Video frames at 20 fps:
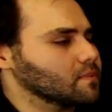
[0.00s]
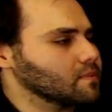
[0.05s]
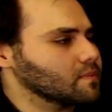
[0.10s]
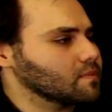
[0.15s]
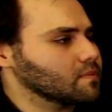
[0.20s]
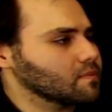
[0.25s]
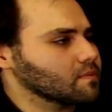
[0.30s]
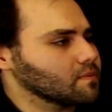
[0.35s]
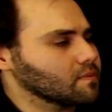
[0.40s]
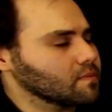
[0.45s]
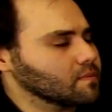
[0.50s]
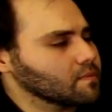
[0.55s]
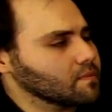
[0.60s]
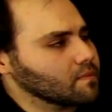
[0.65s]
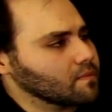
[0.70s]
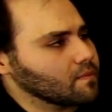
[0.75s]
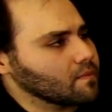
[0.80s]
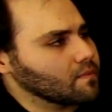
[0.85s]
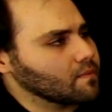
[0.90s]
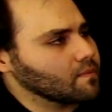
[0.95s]

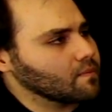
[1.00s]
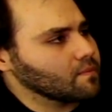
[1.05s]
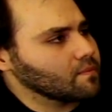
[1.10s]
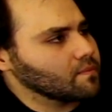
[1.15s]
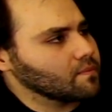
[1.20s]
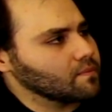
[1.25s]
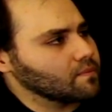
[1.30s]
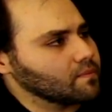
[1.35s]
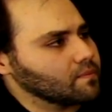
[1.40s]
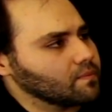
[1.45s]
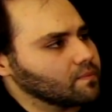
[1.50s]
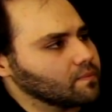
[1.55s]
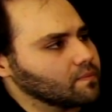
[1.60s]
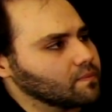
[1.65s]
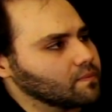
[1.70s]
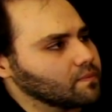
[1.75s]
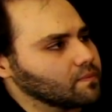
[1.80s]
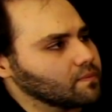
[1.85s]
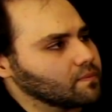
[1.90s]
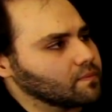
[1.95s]

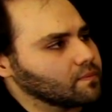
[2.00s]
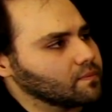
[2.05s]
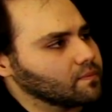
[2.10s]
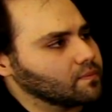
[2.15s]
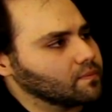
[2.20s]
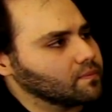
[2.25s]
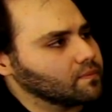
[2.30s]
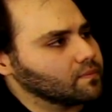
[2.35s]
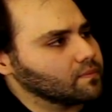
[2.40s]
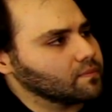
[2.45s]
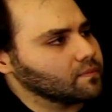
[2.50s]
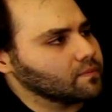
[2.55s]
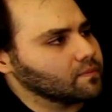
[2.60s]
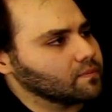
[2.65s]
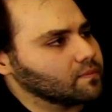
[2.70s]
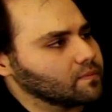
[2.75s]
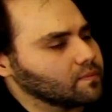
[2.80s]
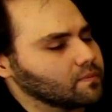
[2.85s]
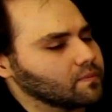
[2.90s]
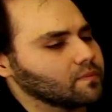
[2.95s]

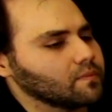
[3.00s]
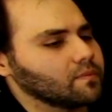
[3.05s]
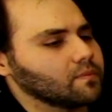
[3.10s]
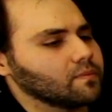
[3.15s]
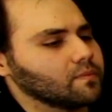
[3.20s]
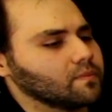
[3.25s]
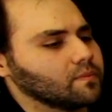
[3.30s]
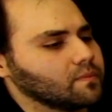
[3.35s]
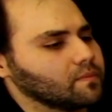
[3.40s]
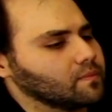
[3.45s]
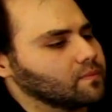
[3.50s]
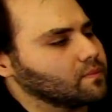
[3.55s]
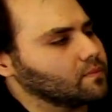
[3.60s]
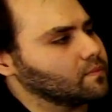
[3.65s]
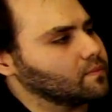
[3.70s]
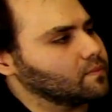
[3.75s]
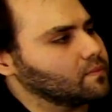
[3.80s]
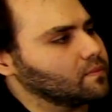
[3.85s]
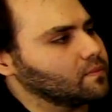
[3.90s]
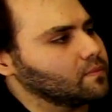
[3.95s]

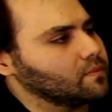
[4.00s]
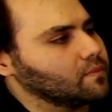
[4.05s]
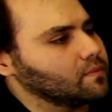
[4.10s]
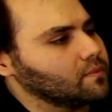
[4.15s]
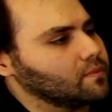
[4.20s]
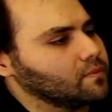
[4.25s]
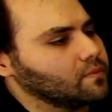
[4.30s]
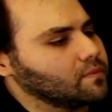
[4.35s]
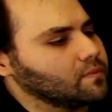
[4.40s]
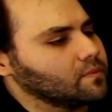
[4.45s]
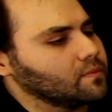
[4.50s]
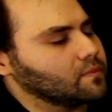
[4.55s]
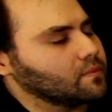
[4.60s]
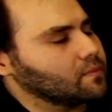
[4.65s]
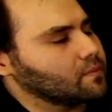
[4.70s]
This person isn't speaking.